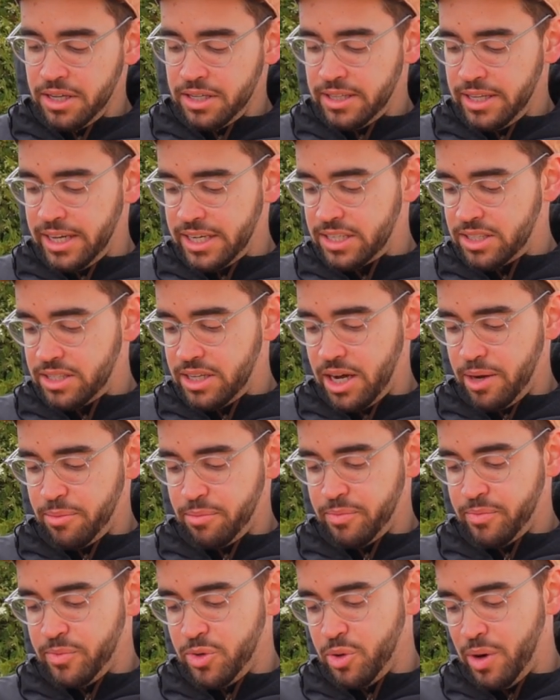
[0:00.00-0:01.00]
Next up,
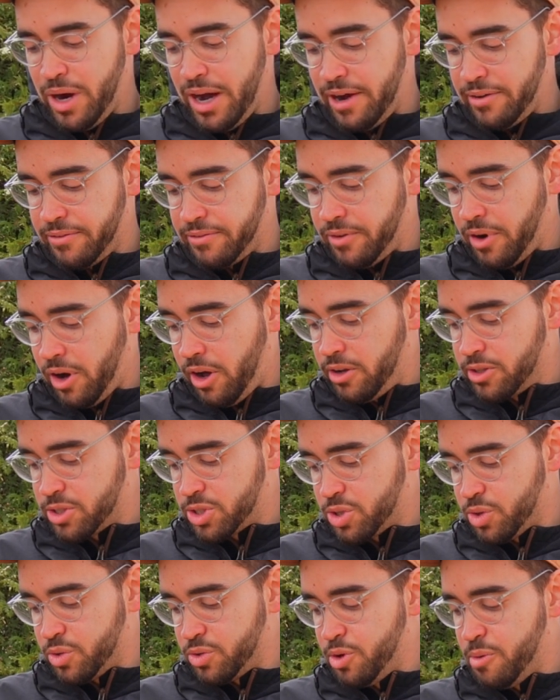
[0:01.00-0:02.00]
you have
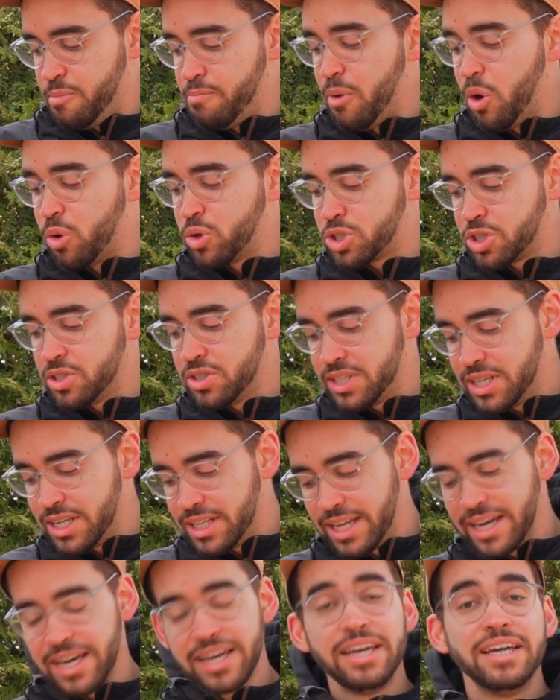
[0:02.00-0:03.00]
also the motion
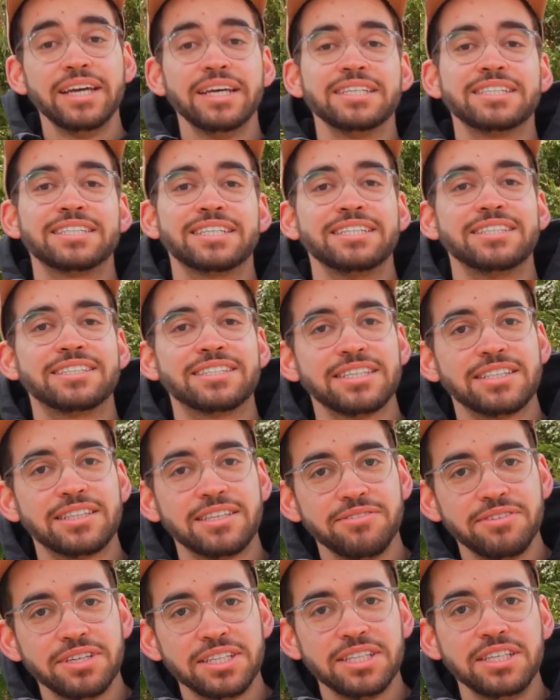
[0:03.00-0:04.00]
delay,
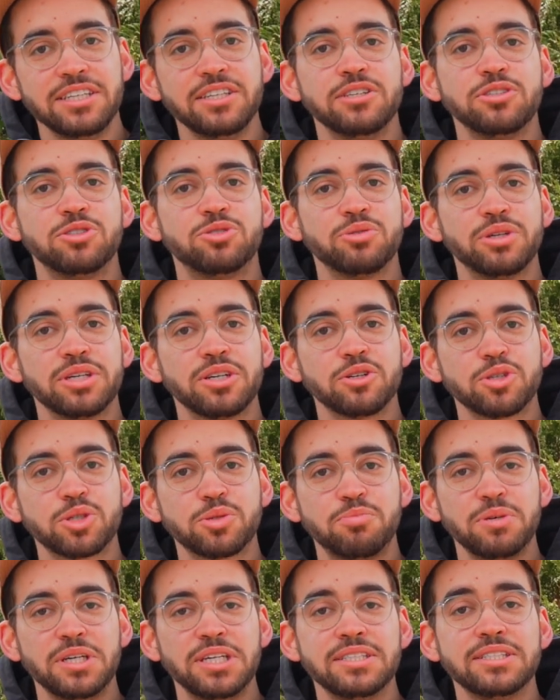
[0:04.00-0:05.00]
sensitivity, trigger
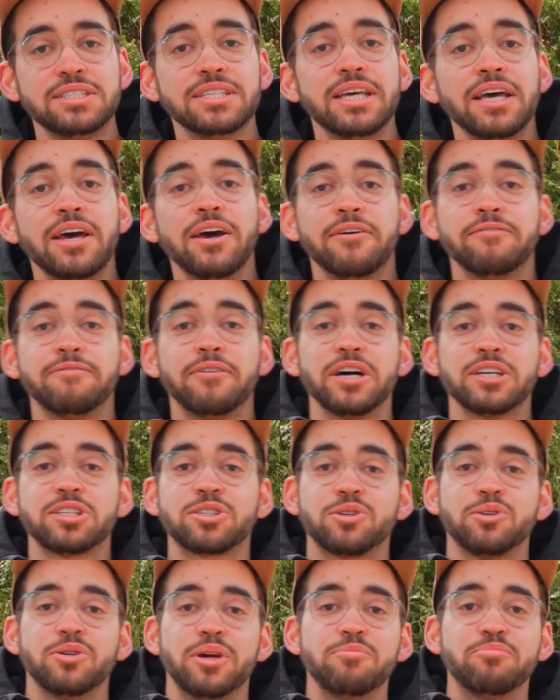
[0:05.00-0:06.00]
speeds.
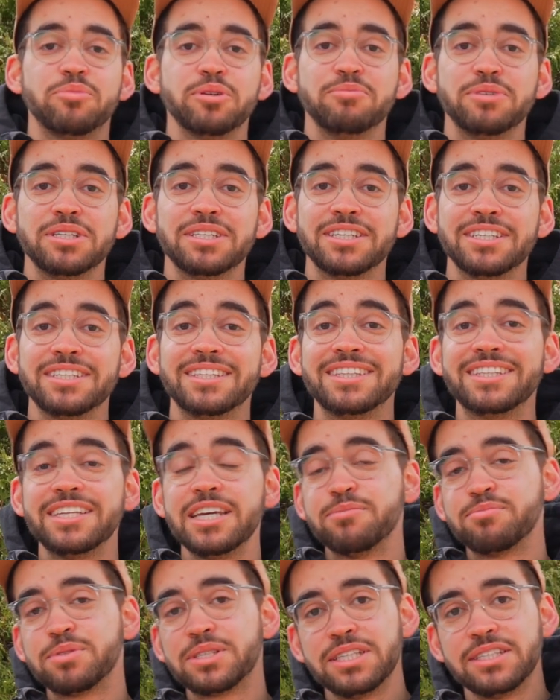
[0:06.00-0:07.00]
Vosker implemented
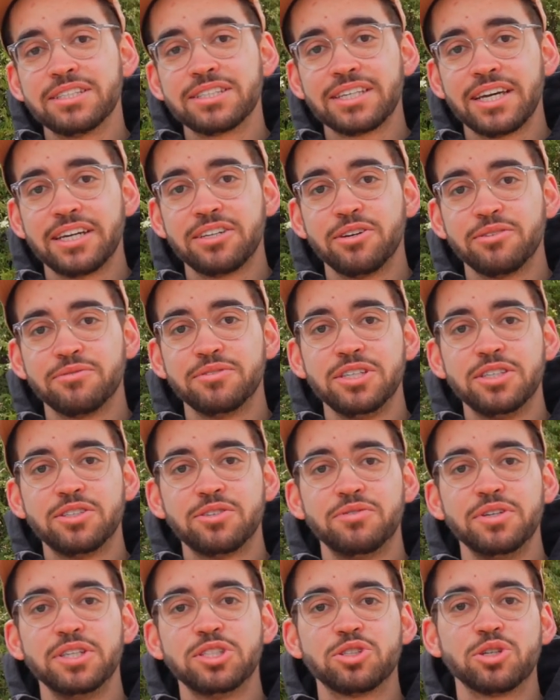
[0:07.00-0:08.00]
tips inside of these
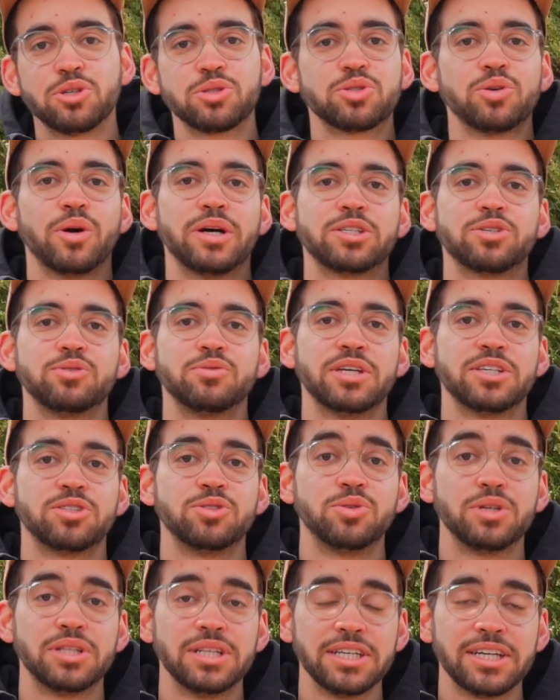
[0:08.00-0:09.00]
features, so as soon as
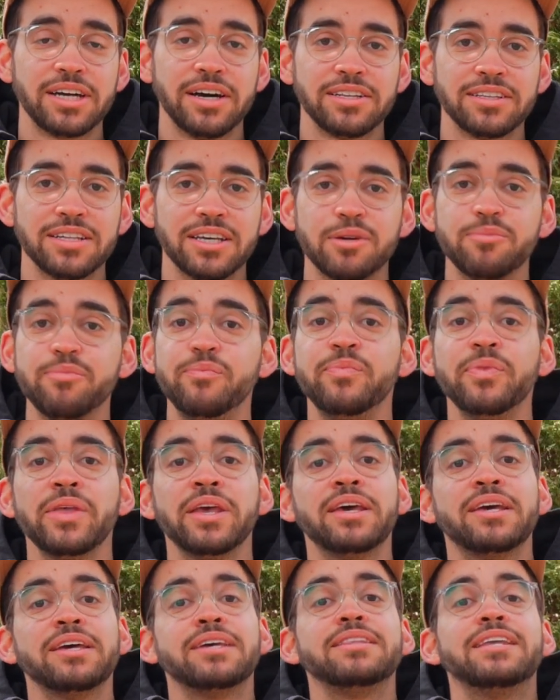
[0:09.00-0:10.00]
you click on them,
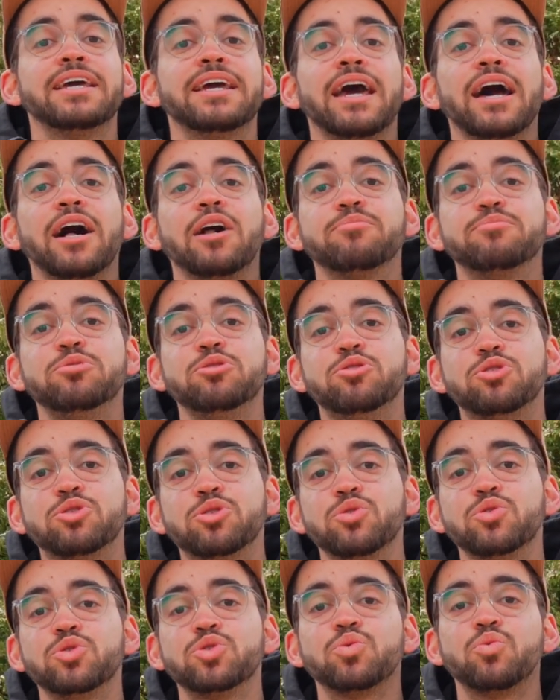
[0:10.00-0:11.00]
they help you
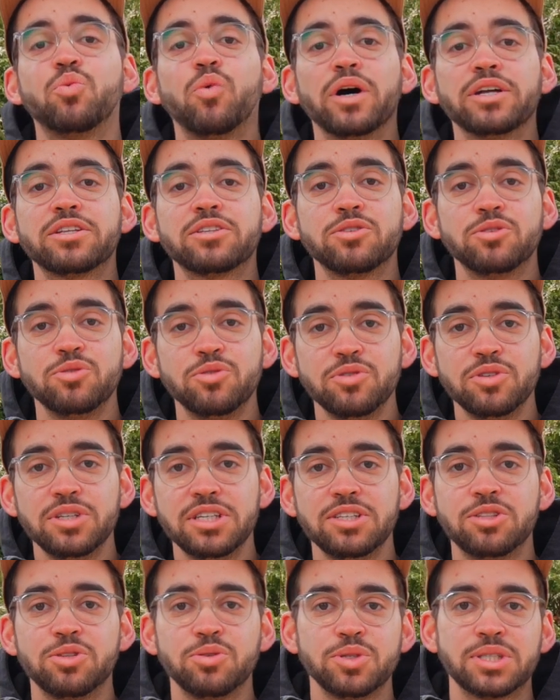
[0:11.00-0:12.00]
choose what do you
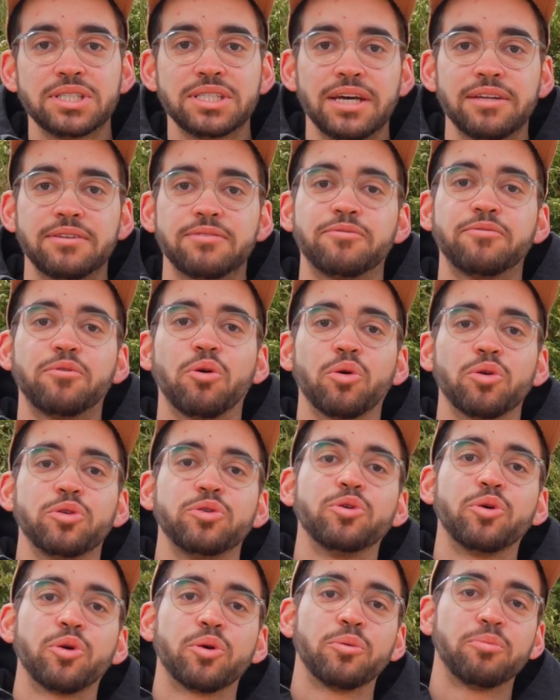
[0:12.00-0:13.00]
need to set for
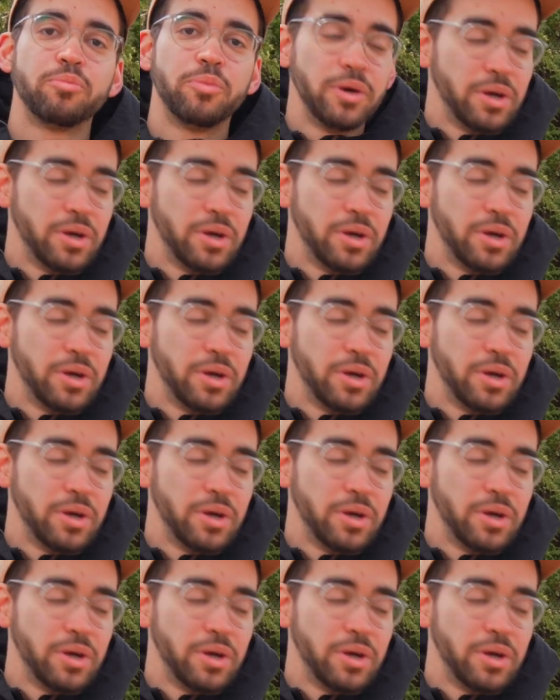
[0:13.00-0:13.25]
your